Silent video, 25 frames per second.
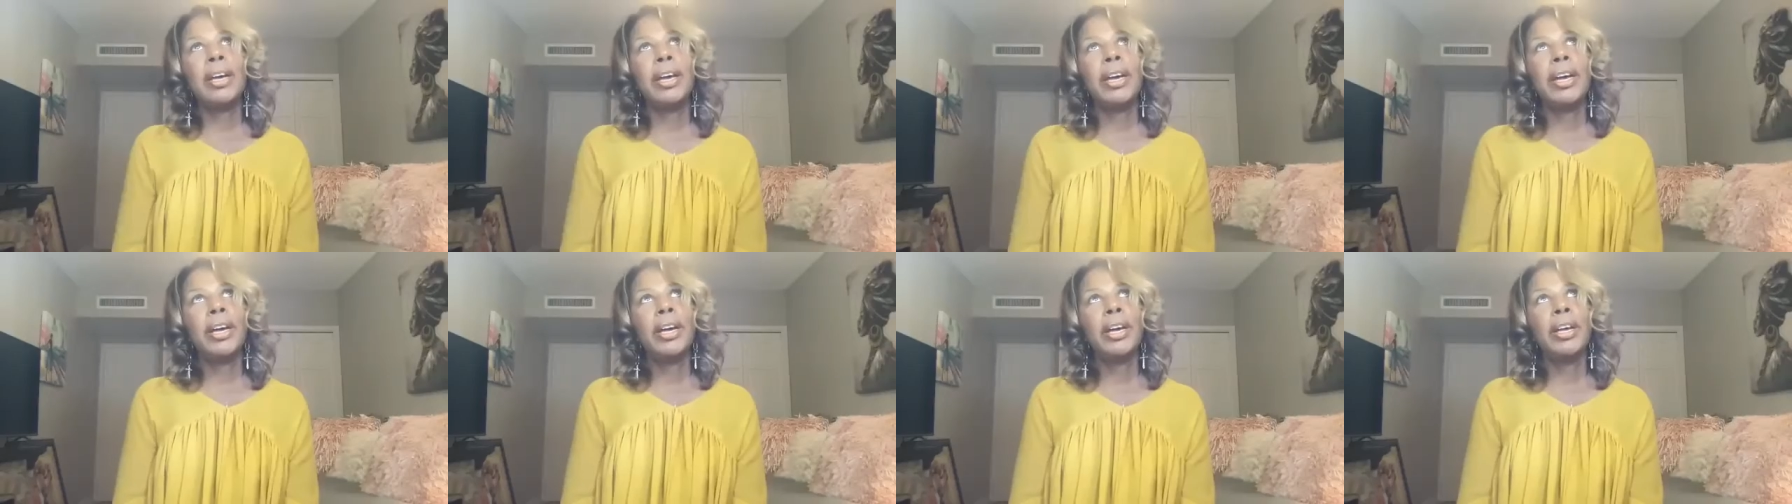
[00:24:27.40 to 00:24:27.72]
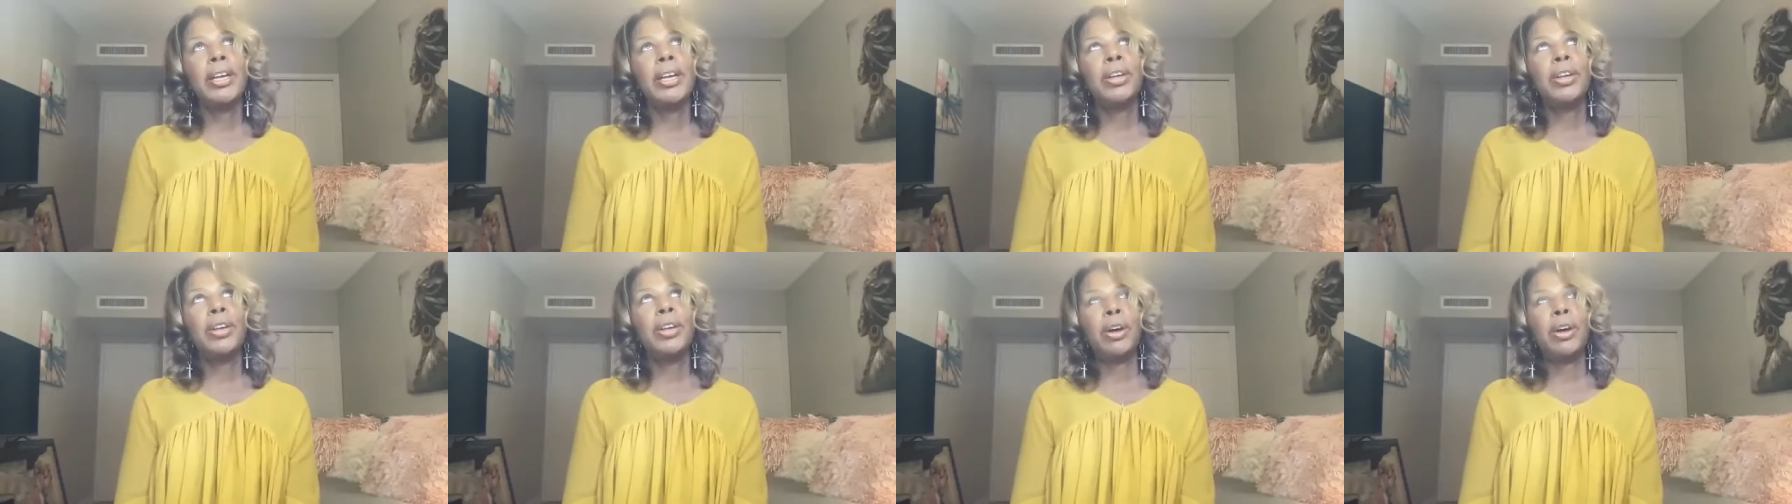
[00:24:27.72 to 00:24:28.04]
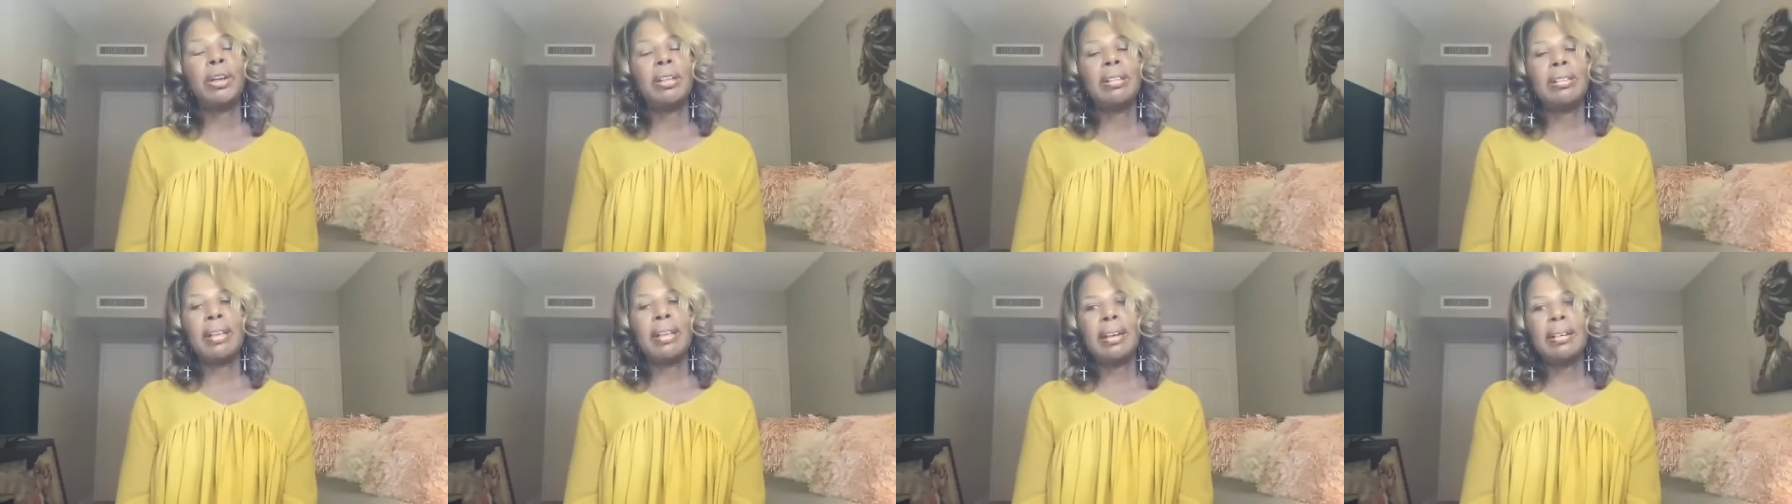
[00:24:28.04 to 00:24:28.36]
there,
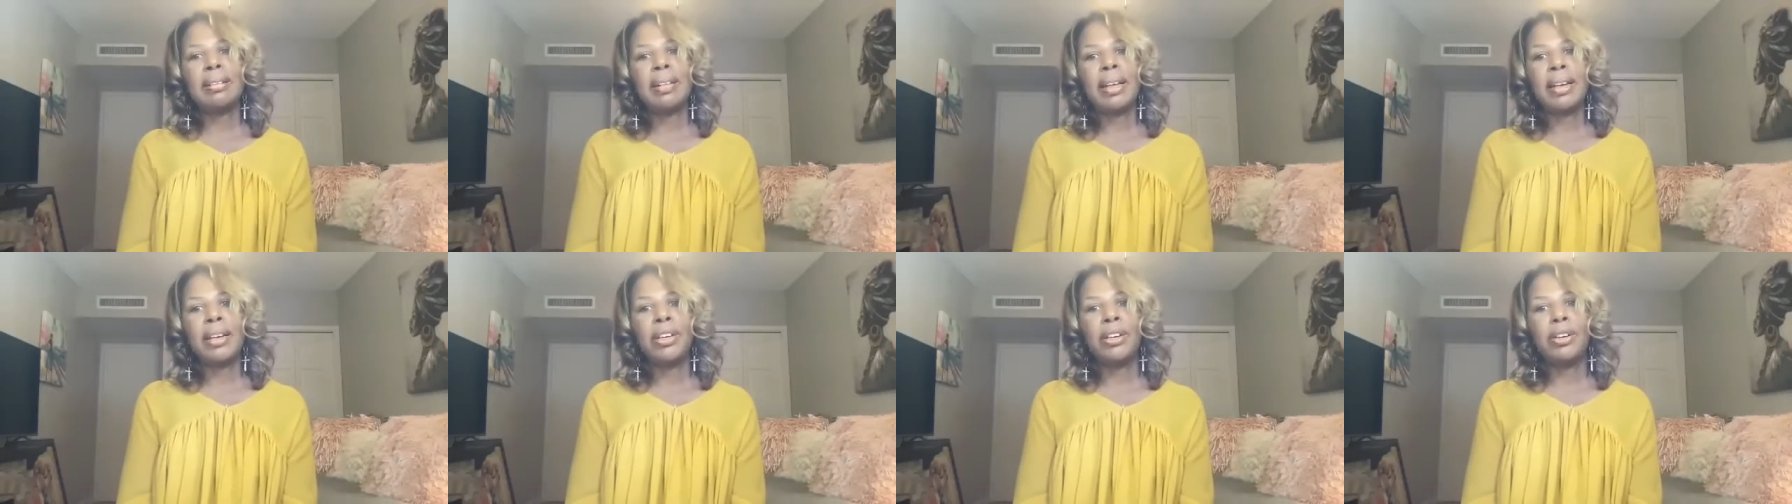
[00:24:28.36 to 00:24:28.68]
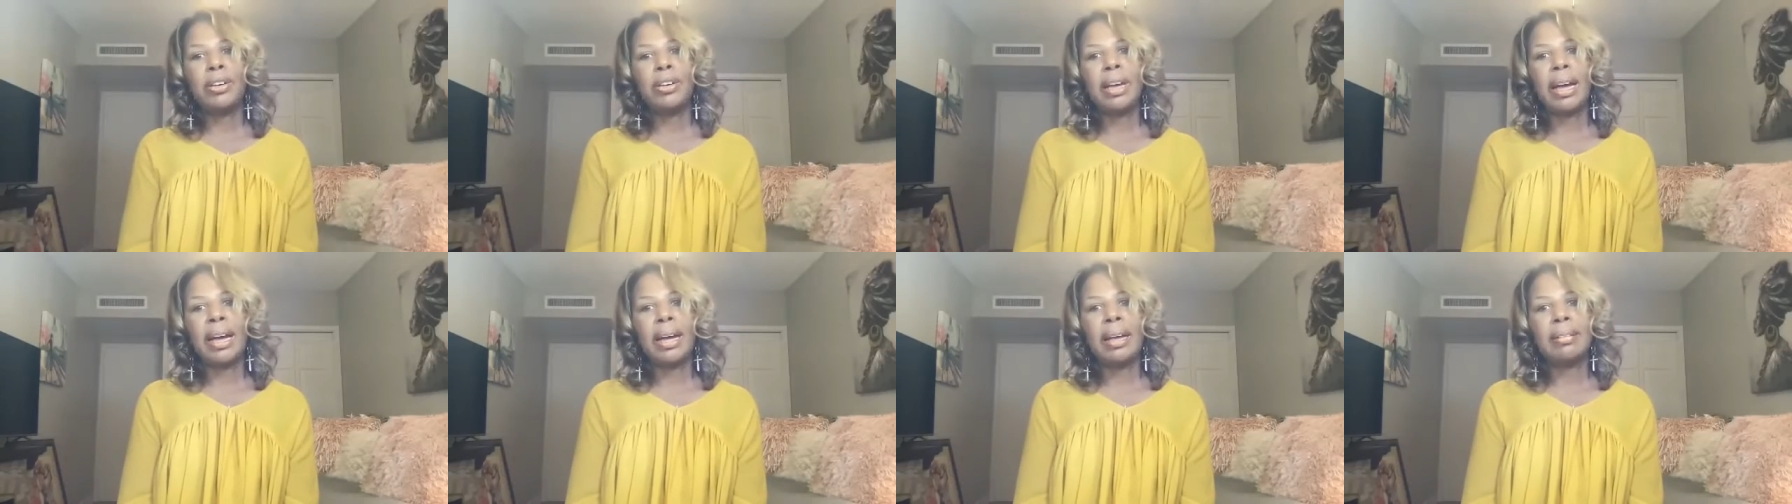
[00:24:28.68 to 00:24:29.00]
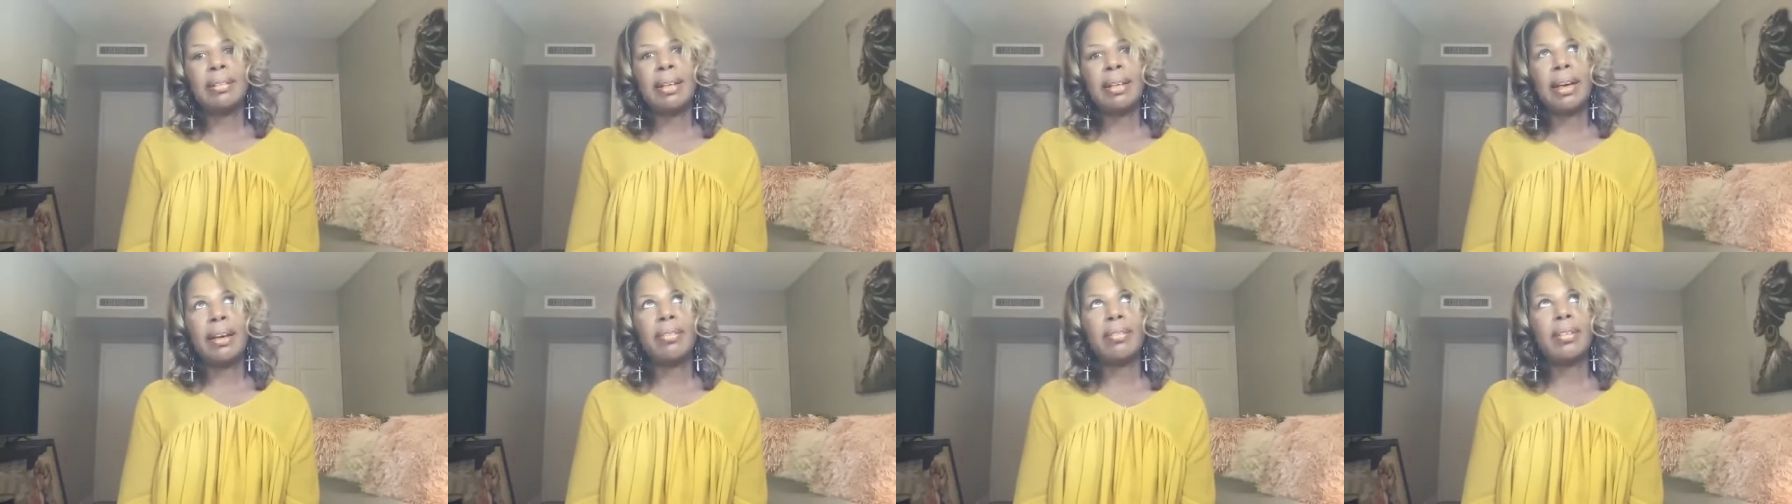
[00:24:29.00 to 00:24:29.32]
it sounds like you
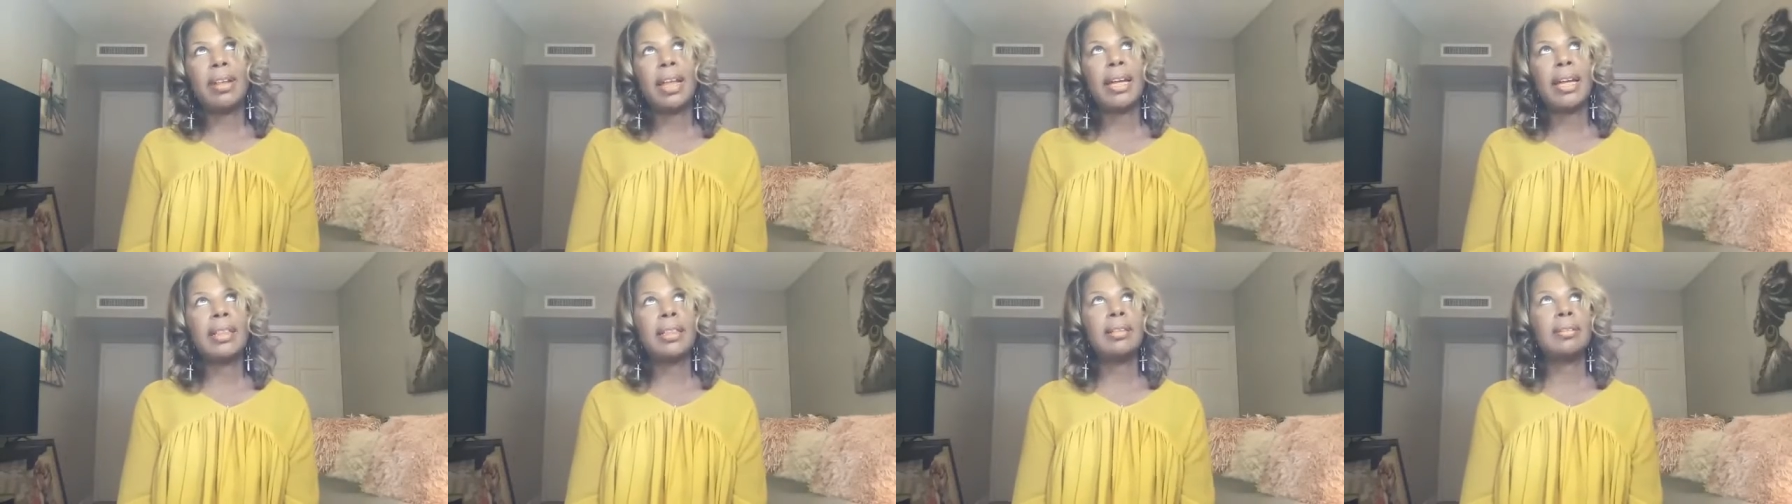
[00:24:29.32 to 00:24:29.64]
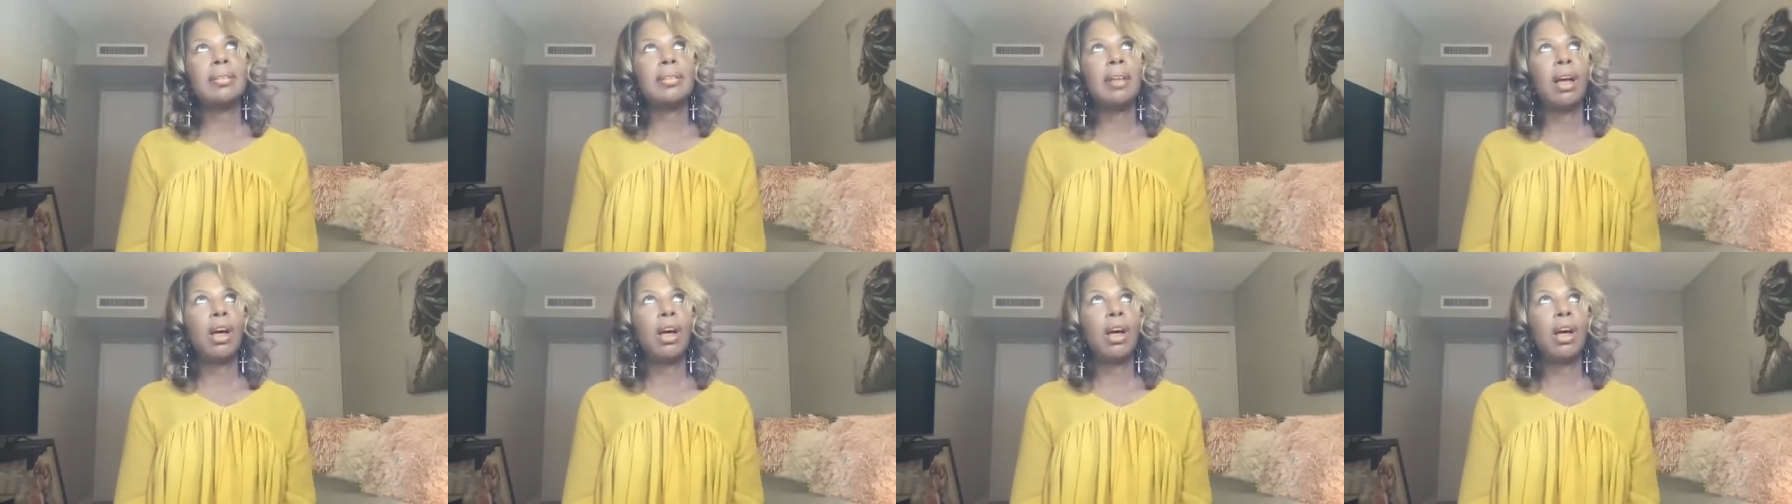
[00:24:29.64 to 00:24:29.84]
guys have like this